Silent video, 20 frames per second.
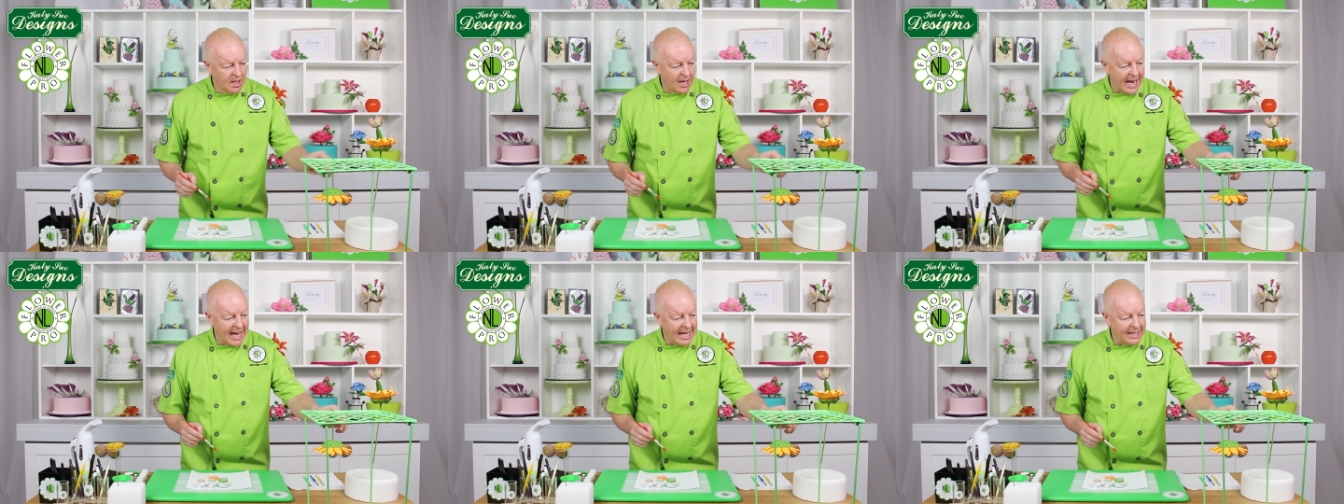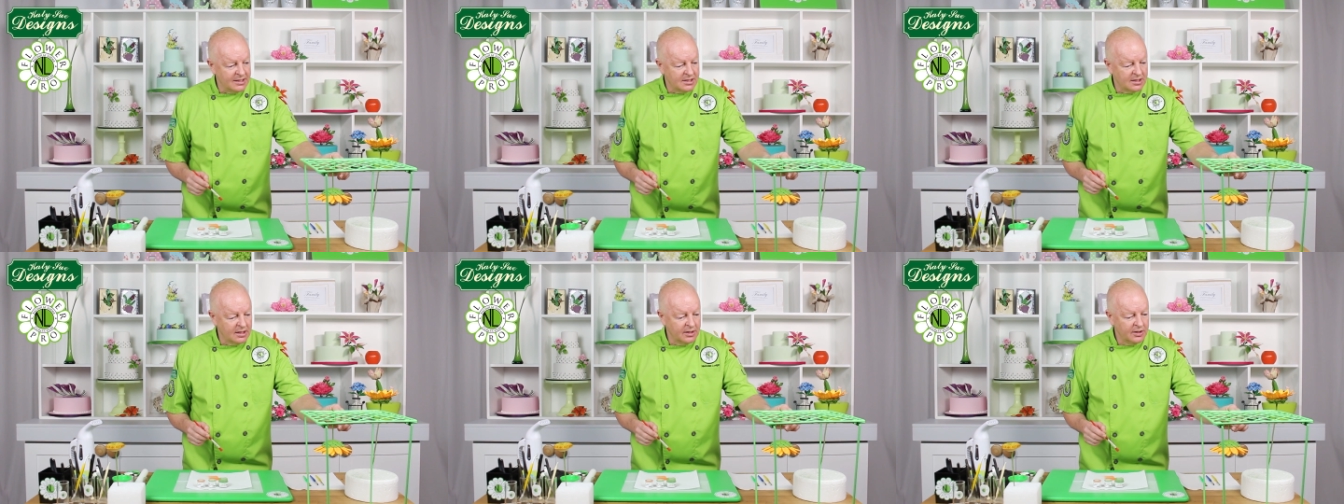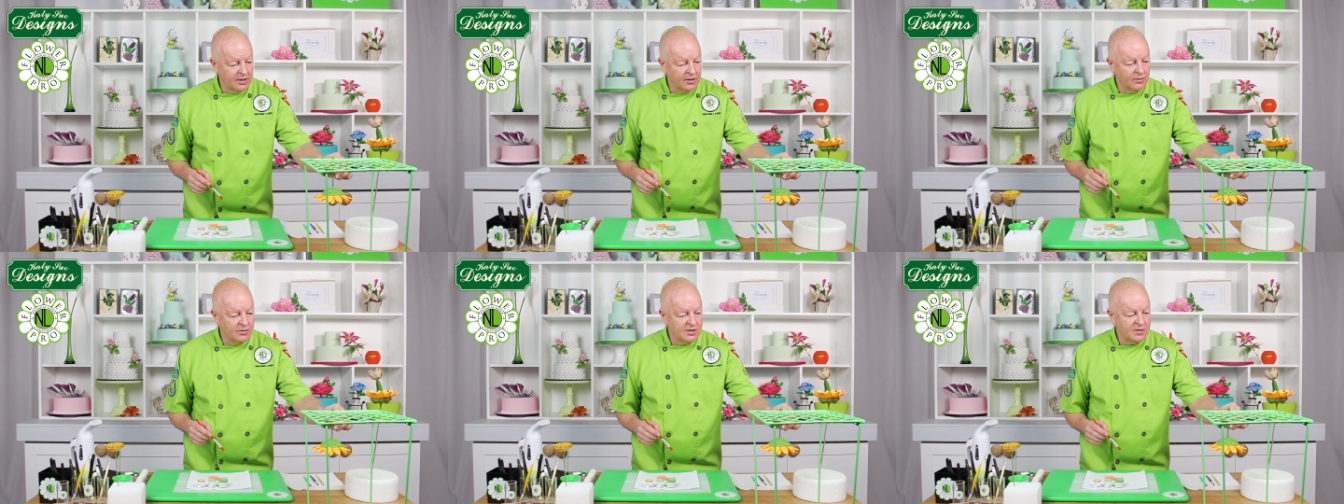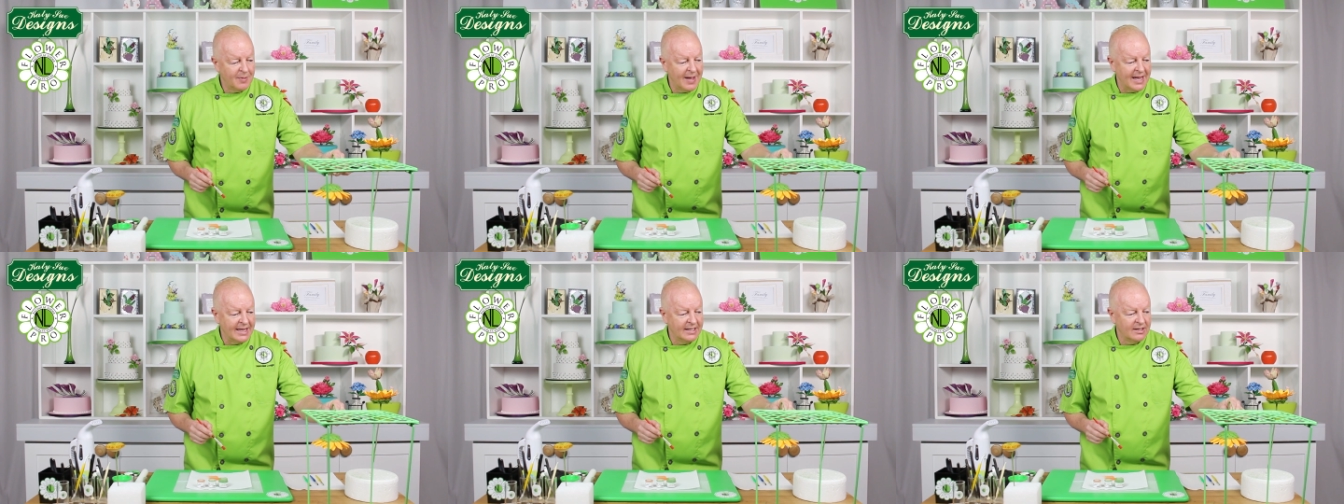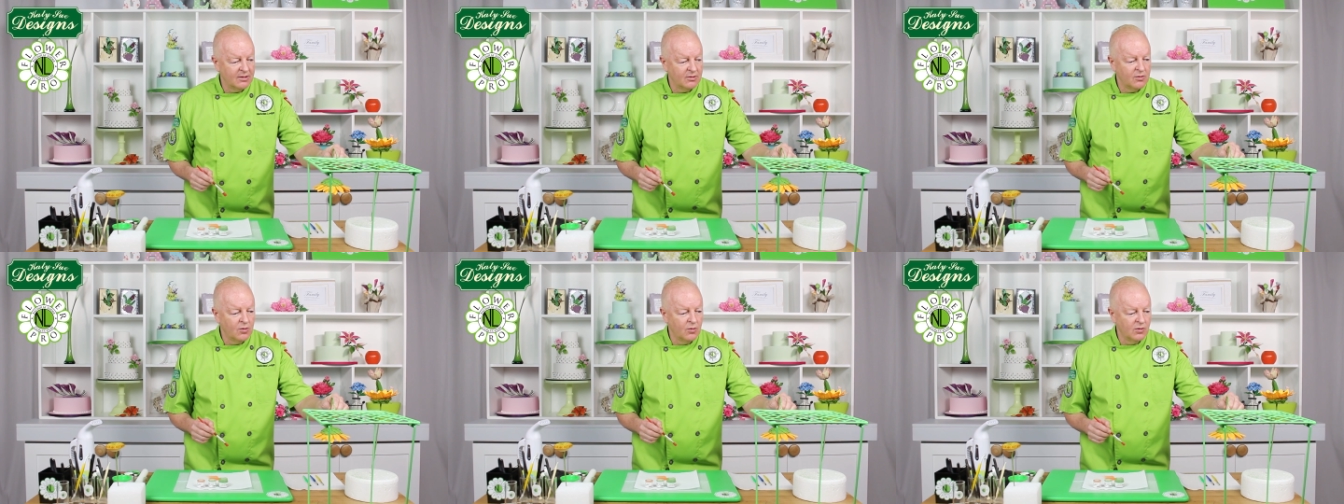And, you know,
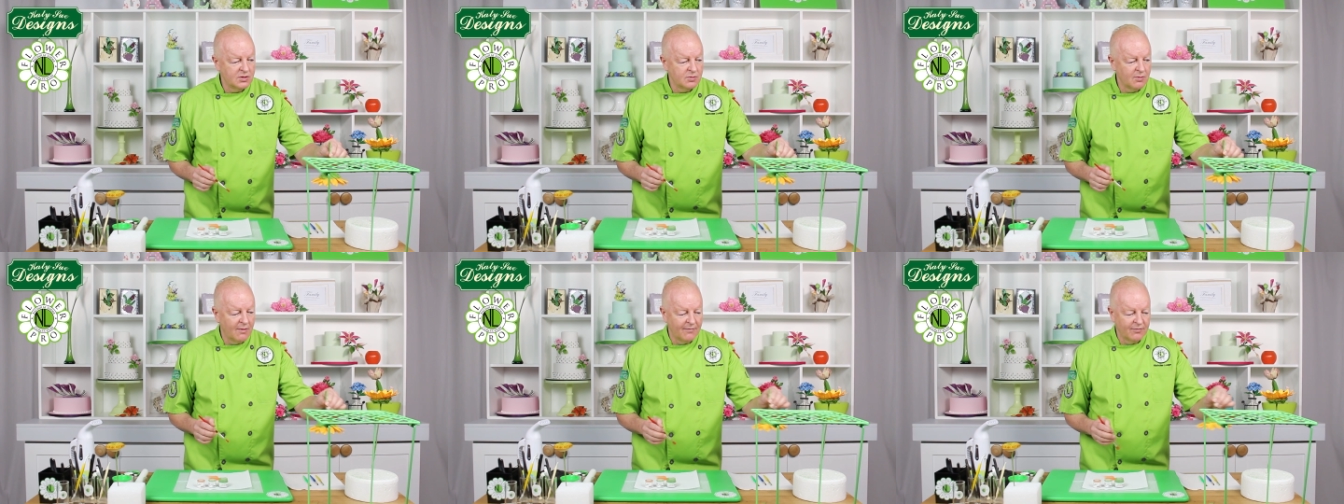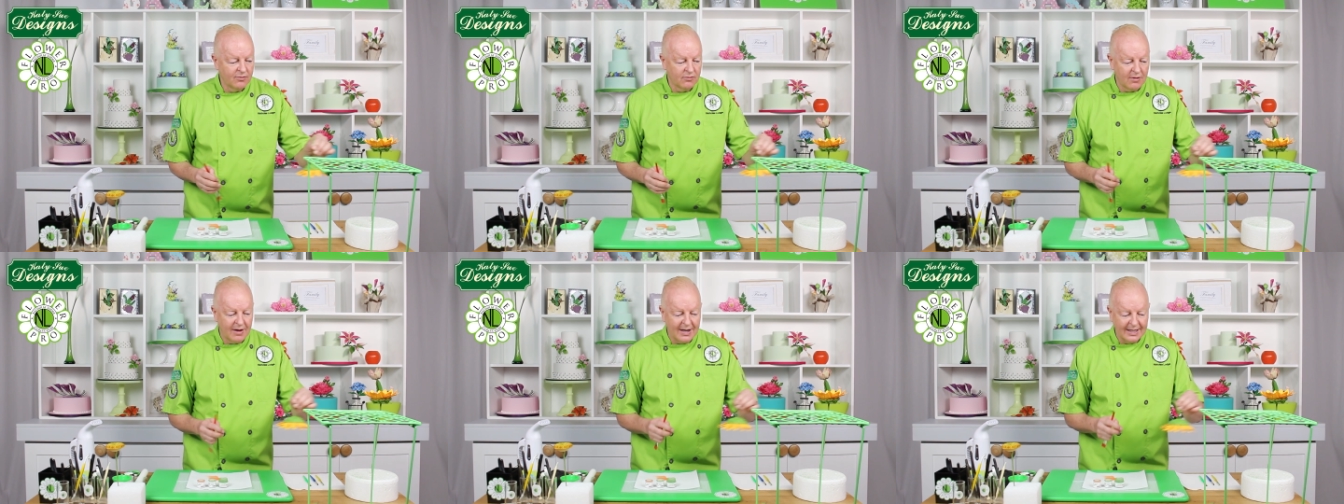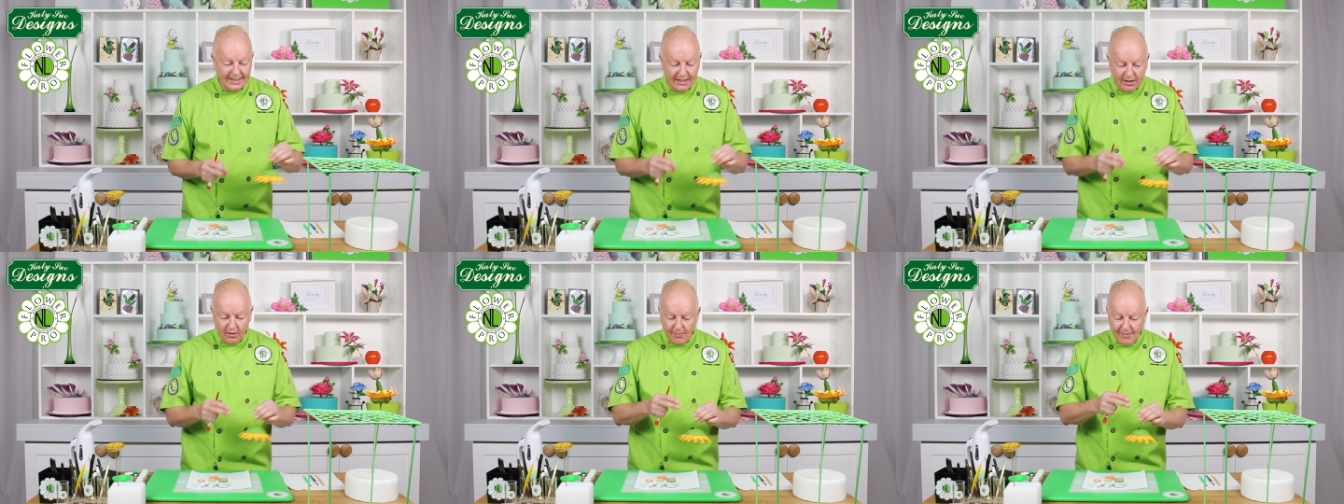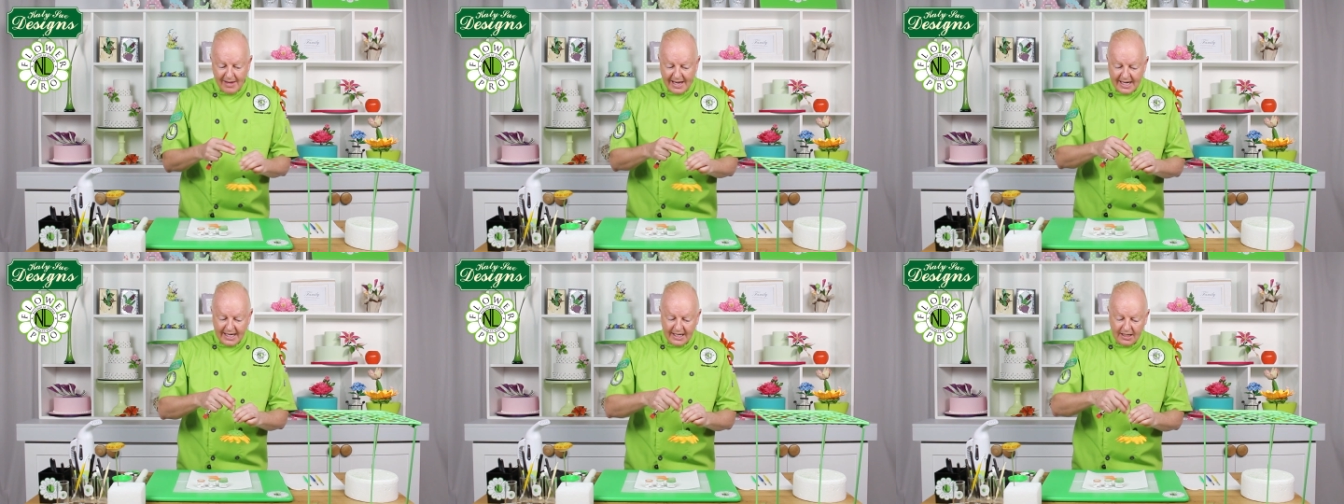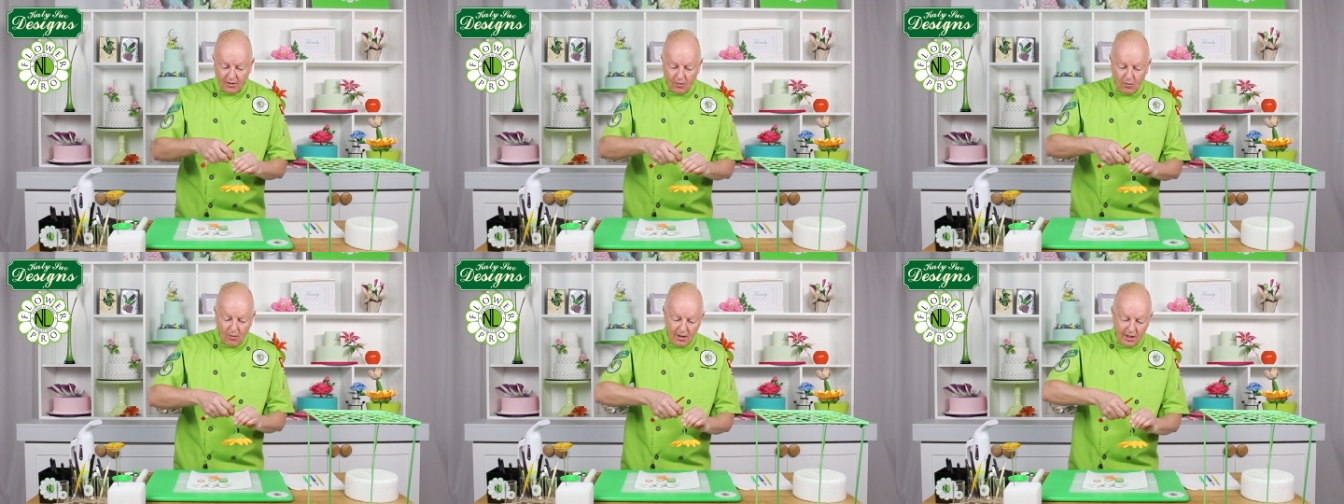depending, of course, what variety you're
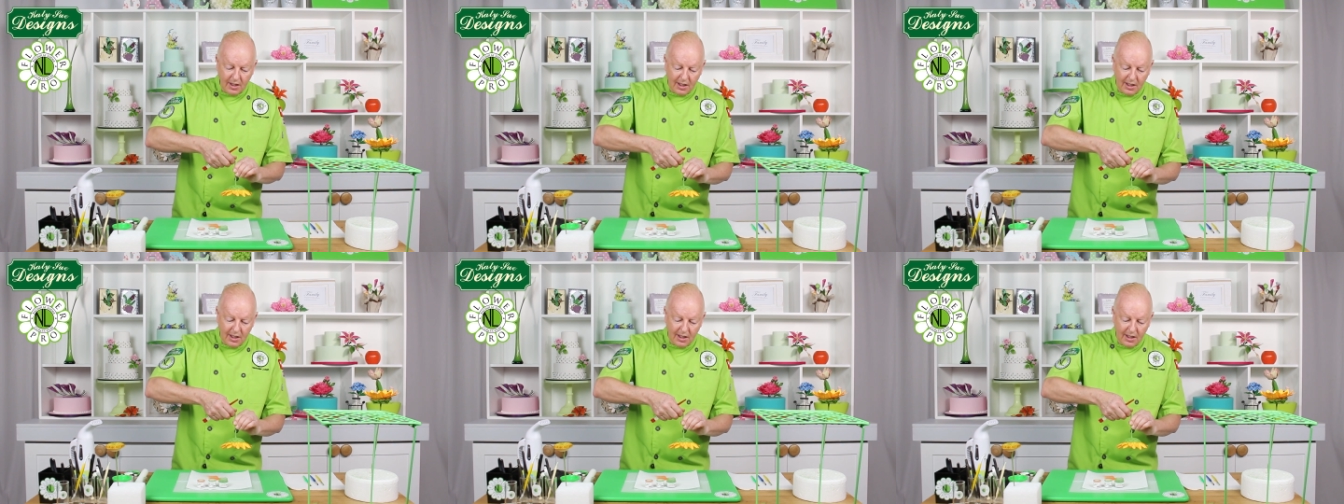making or what